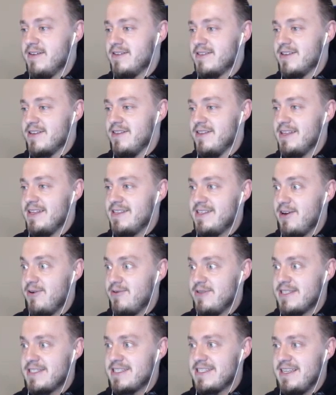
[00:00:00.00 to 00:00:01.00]
So let's go
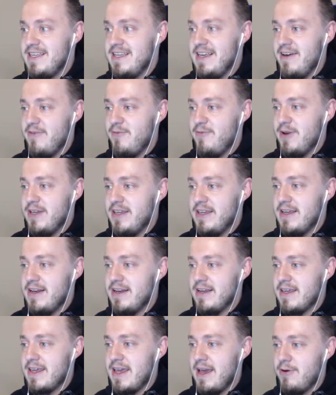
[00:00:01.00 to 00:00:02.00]
and see if we can get an
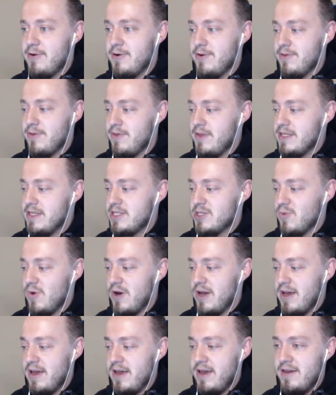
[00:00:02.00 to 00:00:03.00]
encounter this
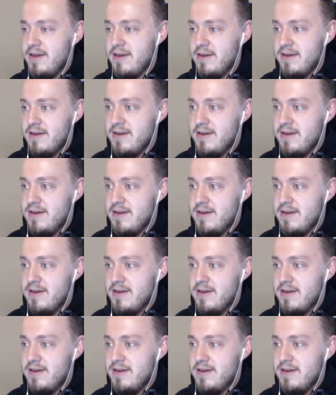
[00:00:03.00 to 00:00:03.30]
way.